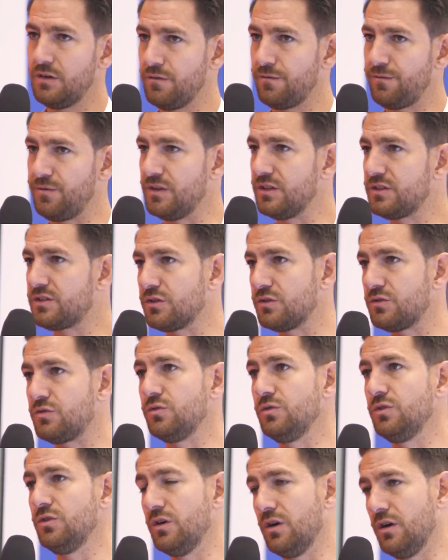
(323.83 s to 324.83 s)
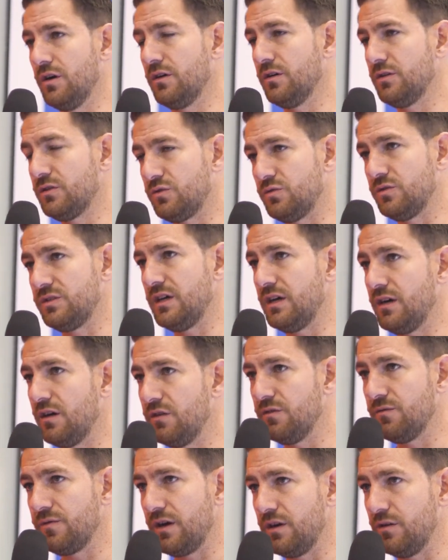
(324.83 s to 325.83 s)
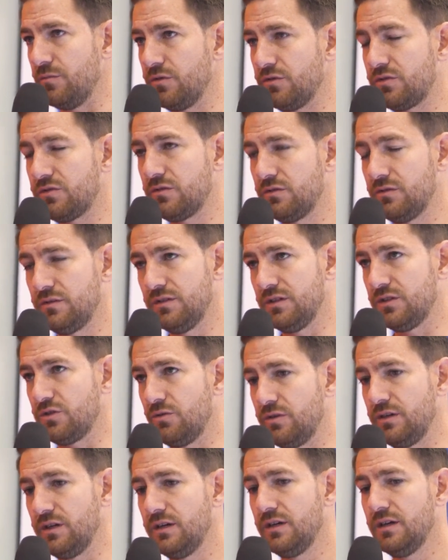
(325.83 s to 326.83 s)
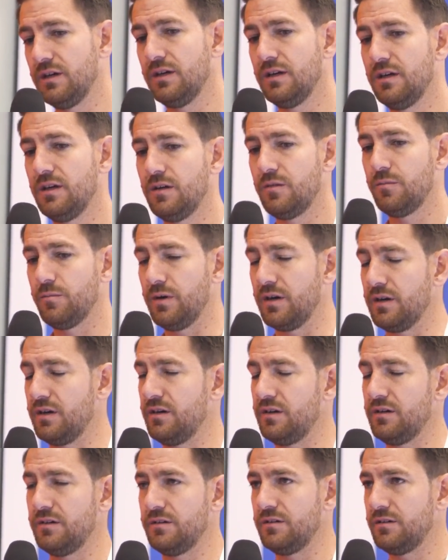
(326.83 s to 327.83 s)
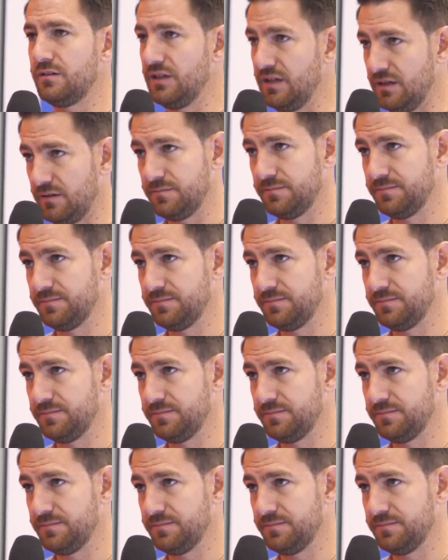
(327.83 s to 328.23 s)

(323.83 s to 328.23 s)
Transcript: filtered to their environment naturally, but yeah.